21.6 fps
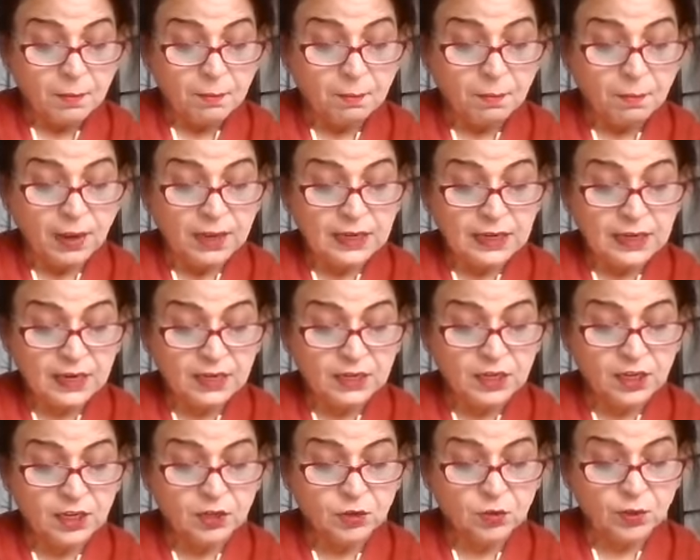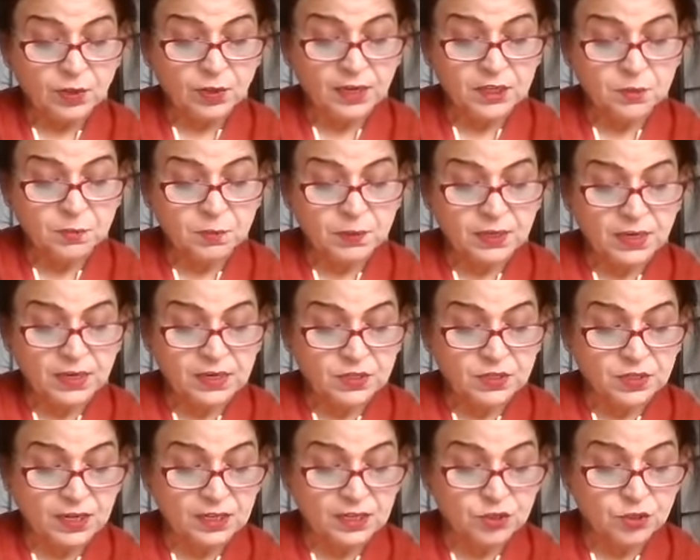My lady, your husband
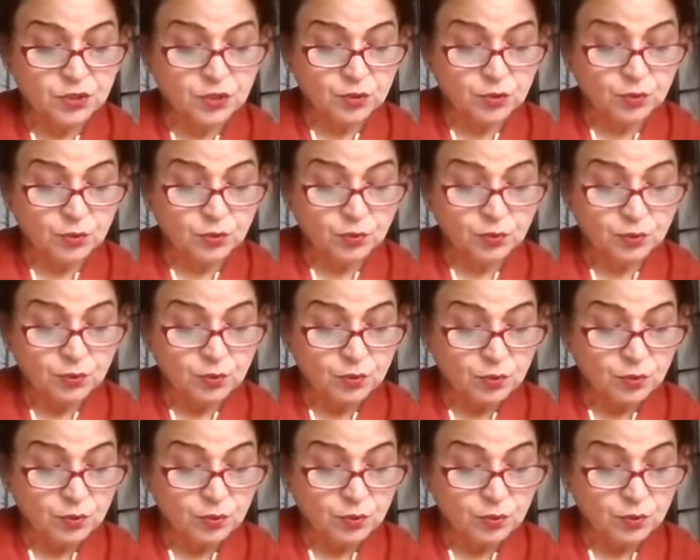has sent you